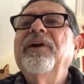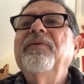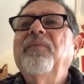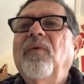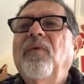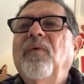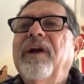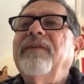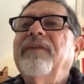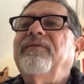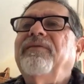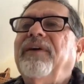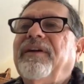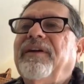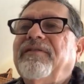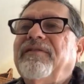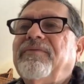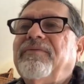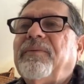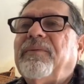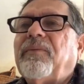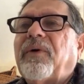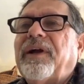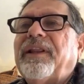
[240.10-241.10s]
one of us,
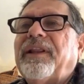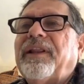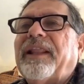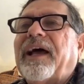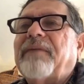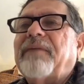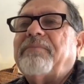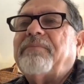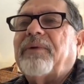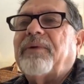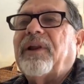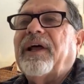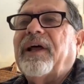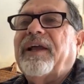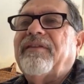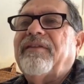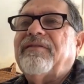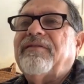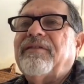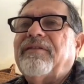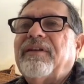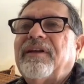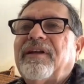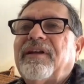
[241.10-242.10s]
when we're in that
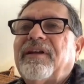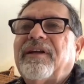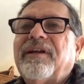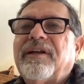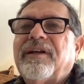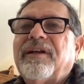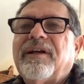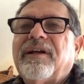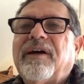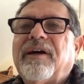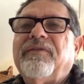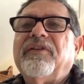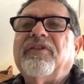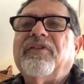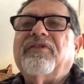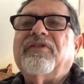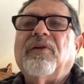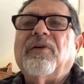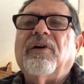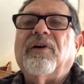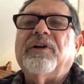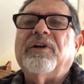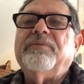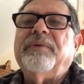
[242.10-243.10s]
place of
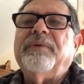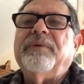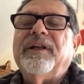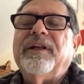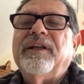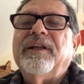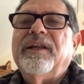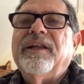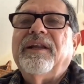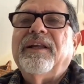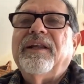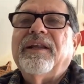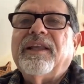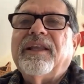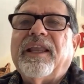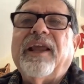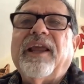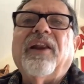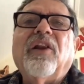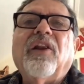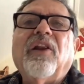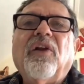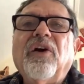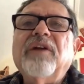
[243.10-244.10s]
discouragement,
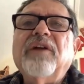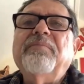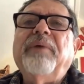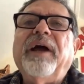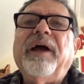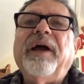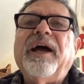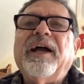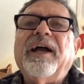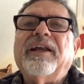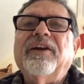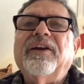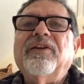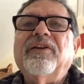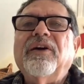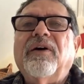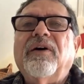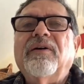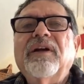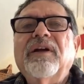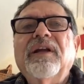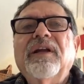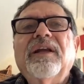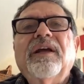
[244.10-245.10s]
can look back and
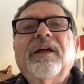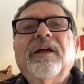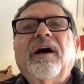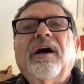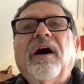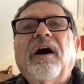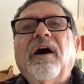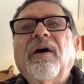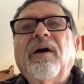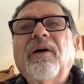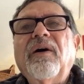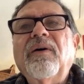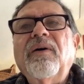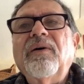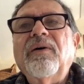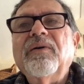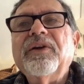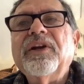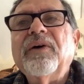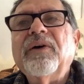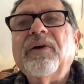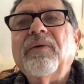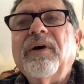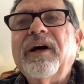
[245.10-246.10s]
go, "Oh,
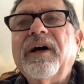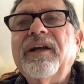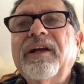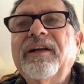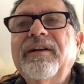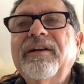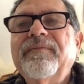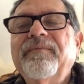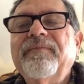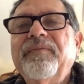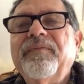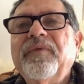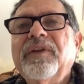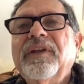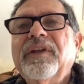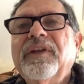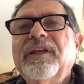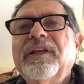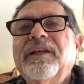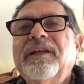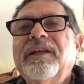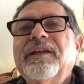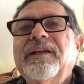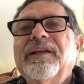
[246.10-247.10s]
you know what?
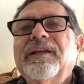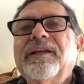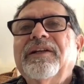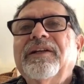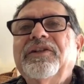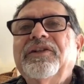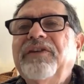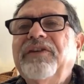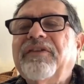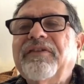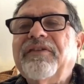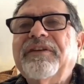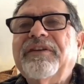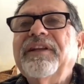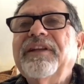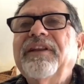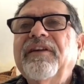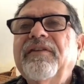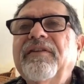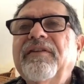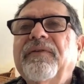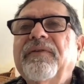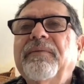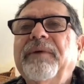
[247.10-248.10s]
Jesus did
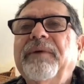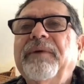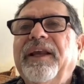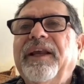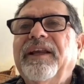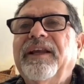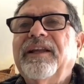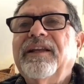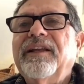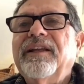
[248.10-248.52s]
this for me.